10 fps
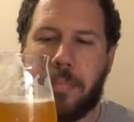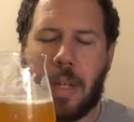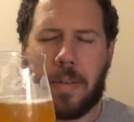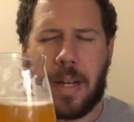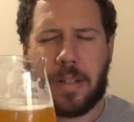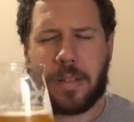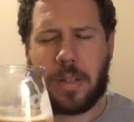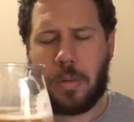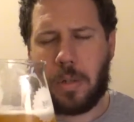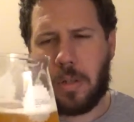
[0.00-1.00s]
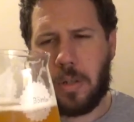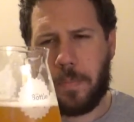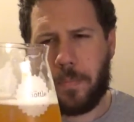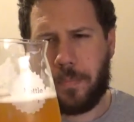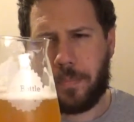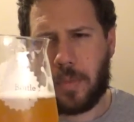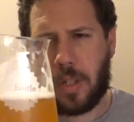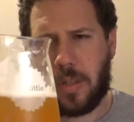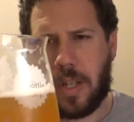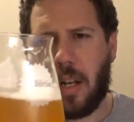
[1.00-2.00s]
That is so good.
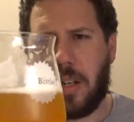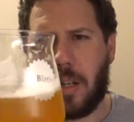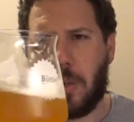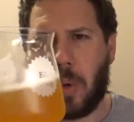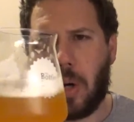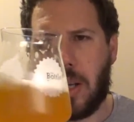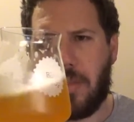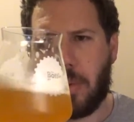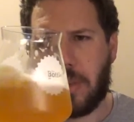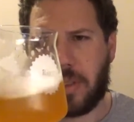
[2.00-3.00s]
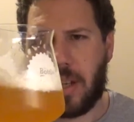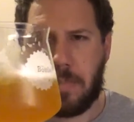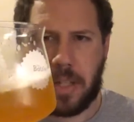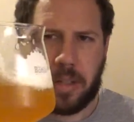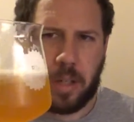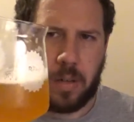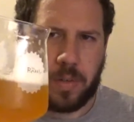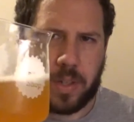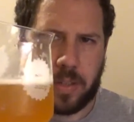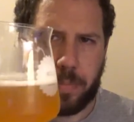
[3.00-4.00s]
Now I know why everyone's going mental
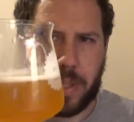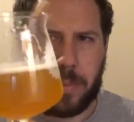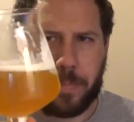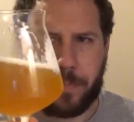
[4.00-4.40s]
over this beer.